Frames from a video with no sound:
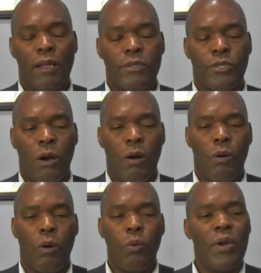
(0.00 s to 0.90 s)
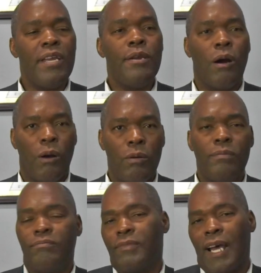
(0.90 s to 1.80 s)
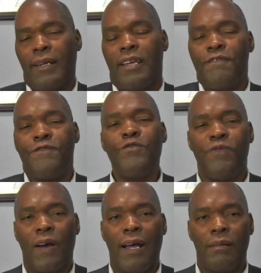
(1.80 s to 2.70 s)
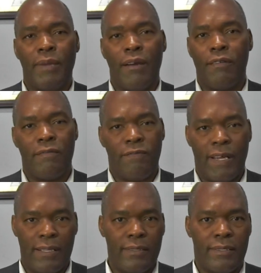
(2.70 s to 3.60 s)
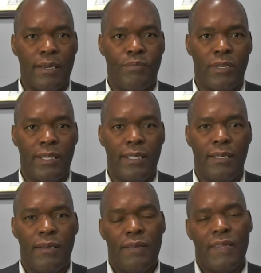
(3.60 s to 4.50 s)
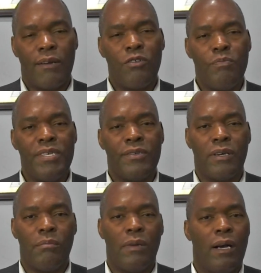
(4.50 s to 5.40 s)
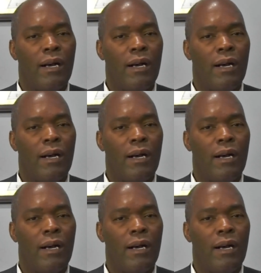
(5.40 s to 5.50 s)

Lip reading: So we know that if you file married filing separately, there could be some